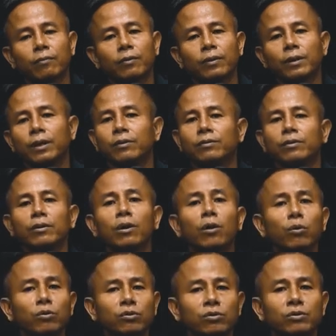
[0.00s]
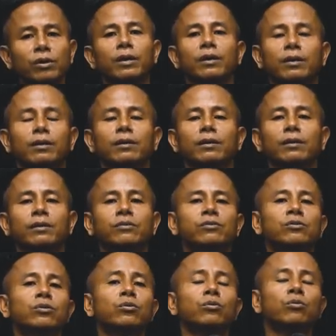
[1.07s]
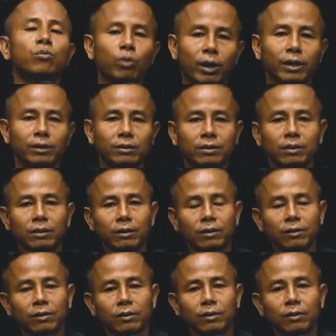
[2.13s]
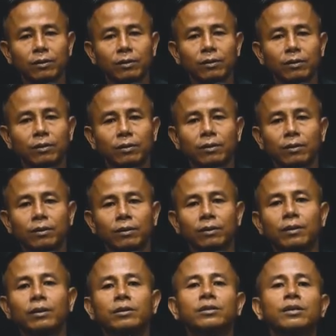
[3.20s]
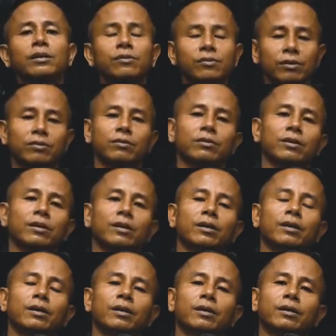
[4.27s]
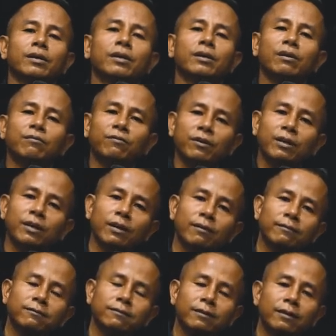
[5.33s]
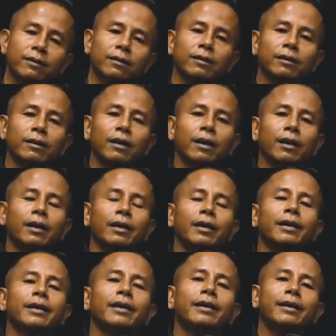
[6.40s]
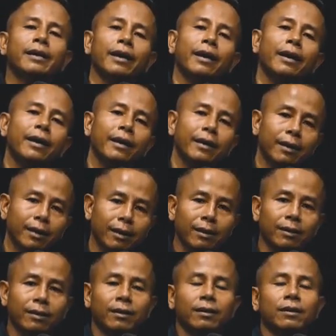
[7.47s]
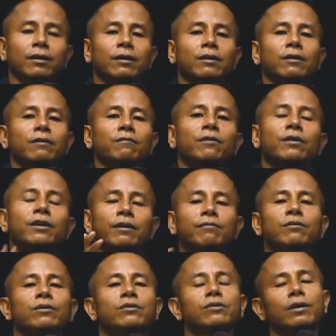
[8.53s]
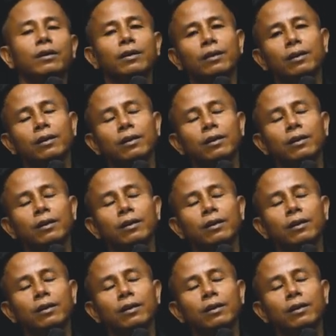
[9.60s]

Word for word: There's no sin that's too great that Jesus cannot forgive. He can forgive your sin.